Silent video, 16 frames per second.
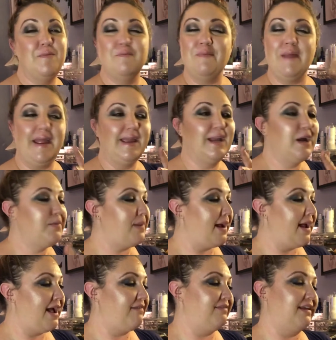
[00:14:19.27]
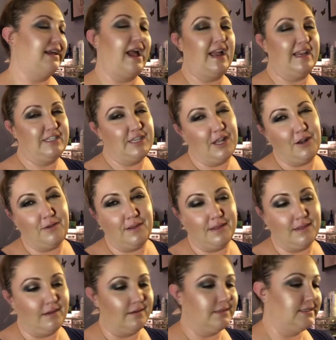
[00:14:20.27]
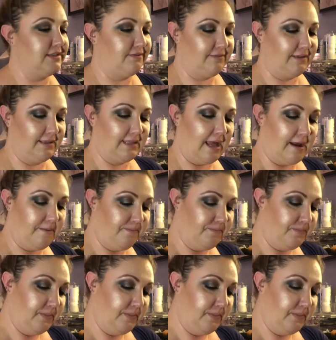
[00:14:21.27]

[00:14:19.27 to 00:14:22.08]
makeup, I have like eyeshadow in there and stuff like that.